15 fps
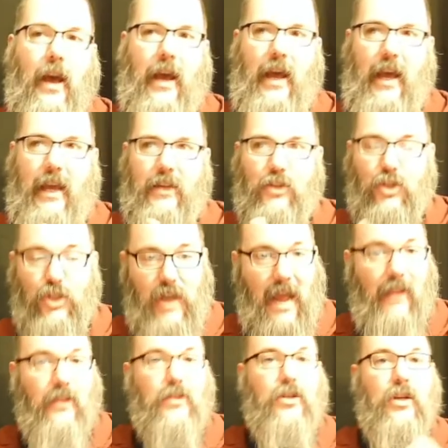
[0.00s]
and
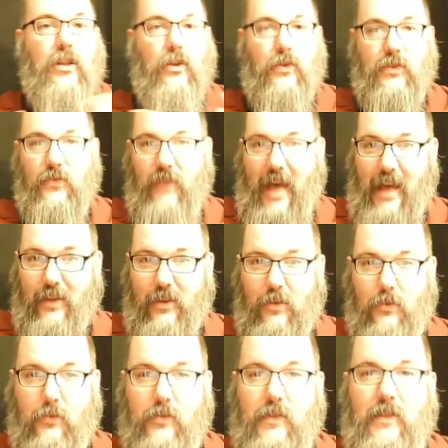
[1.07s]
challenging those
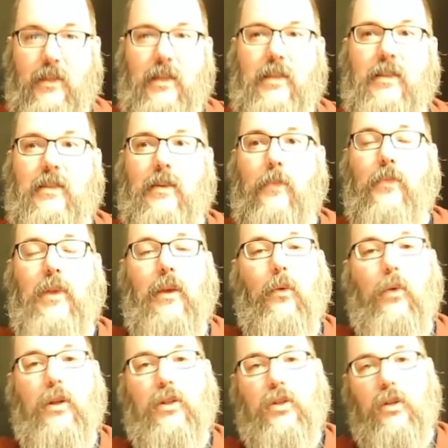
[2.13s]
values is something
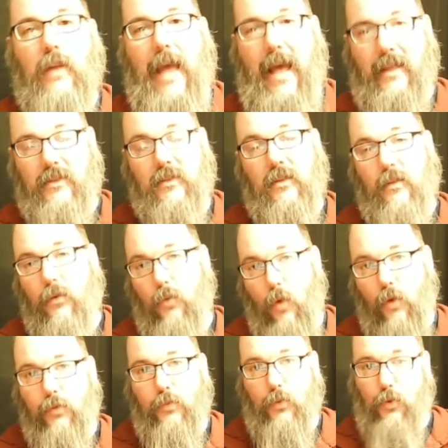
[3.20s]
which adds to the
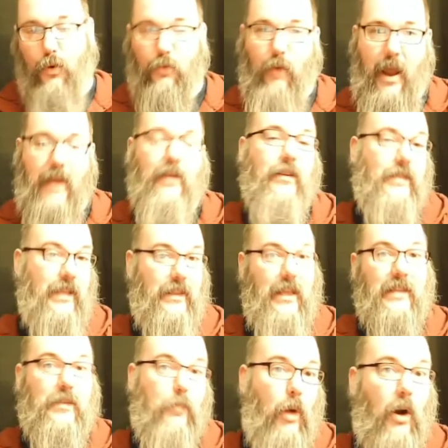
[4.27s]
growth pool, right? Because
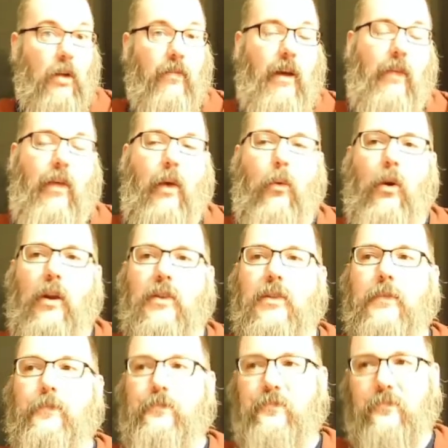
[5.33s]
that's part of how that works.